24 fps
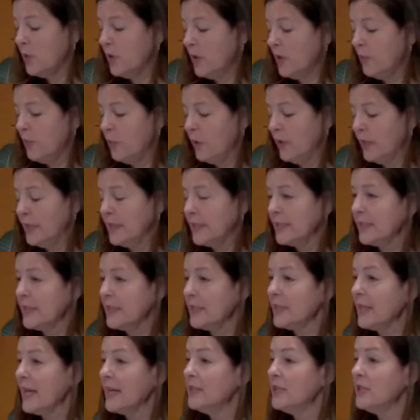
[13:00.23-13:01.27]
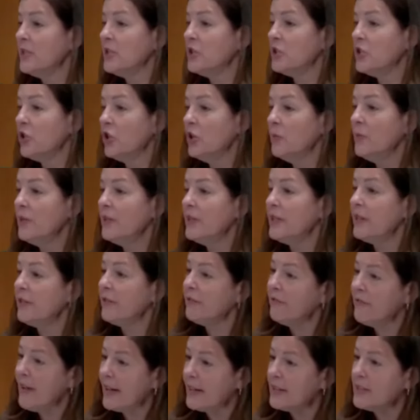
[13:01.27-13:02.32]
of witnesses and to determine the
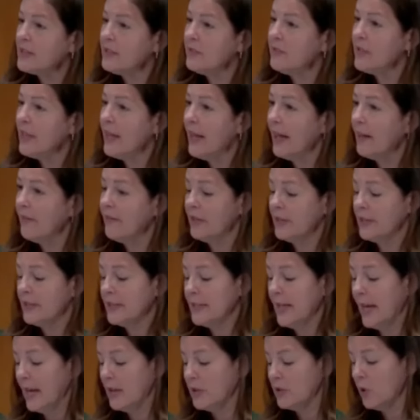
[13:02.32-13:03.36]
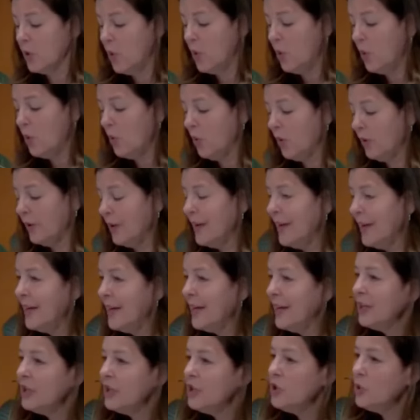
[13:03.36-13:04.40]
effect of the evidence as a whole.
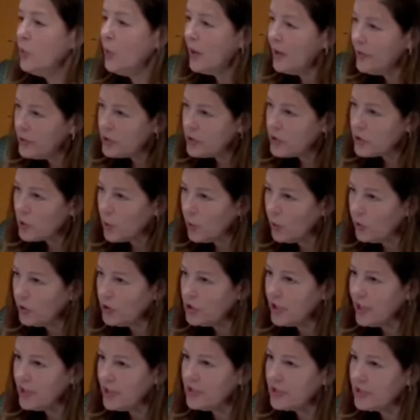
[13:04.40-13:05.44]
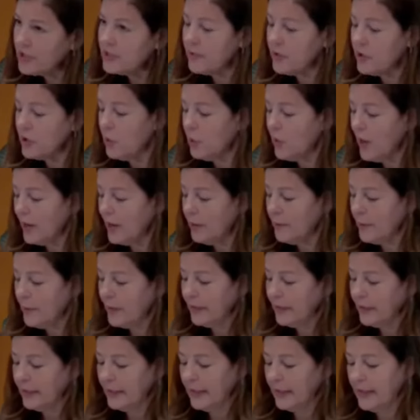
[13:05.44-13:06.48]
You are the sole judges of the
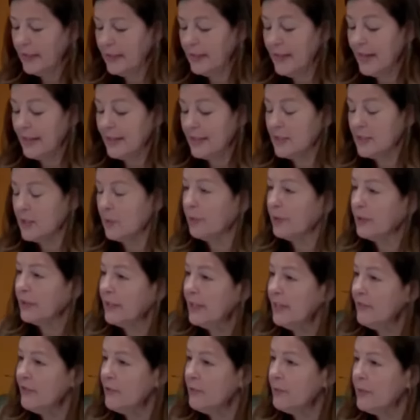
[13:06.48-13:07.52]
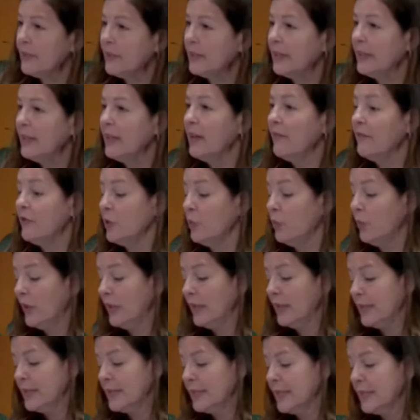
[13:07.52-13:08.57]
credibility, that is, the believability of the
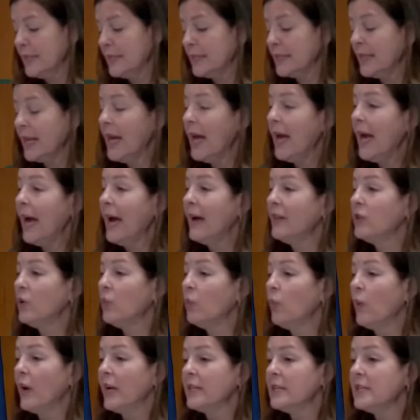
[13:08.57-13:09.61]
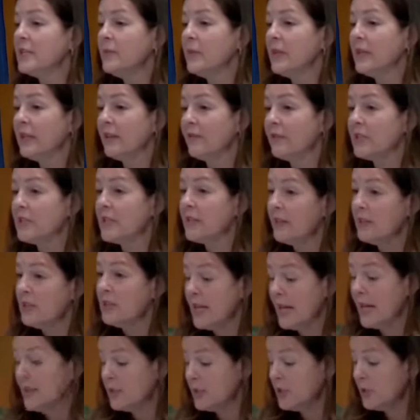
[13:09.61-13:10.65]
witnesses and the weight to be given to their
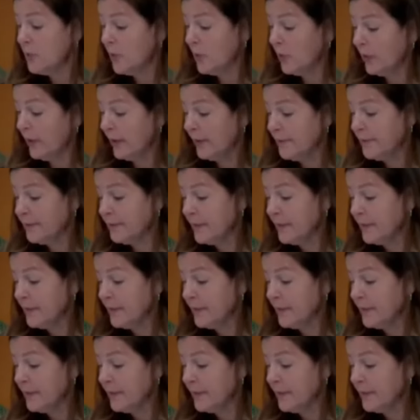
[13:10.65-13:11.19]
testimony.